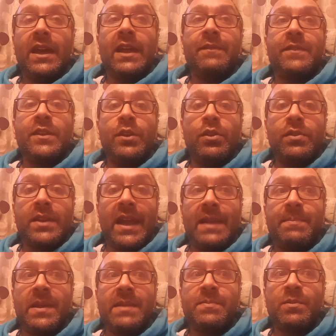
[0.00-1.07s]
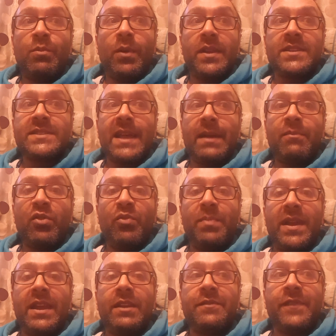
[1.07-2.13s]
If the UK people want to stand with
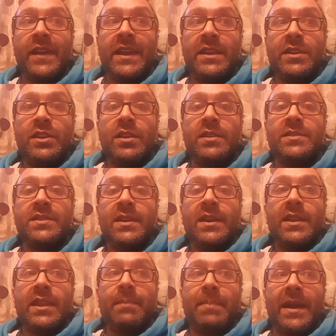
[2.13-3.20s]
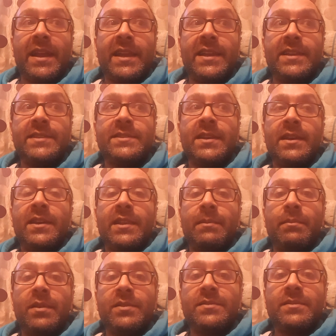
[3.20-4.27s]
me, if the Indians, the Pakis, the
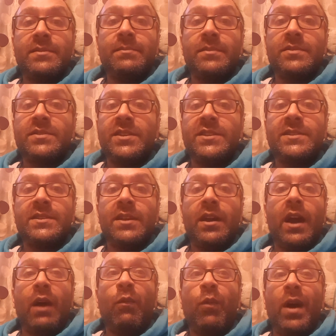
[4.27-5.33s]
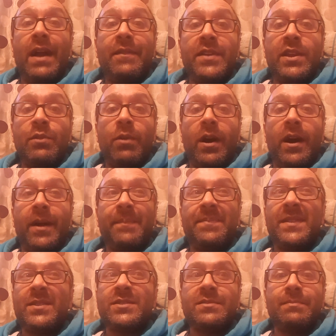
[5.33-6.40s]
Muslims, whatever you are,
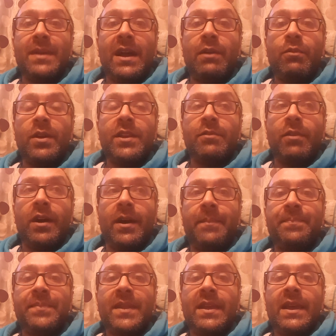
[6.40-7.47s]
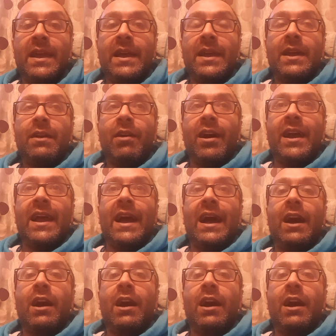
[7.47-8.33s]
doesn't matter what you are, right?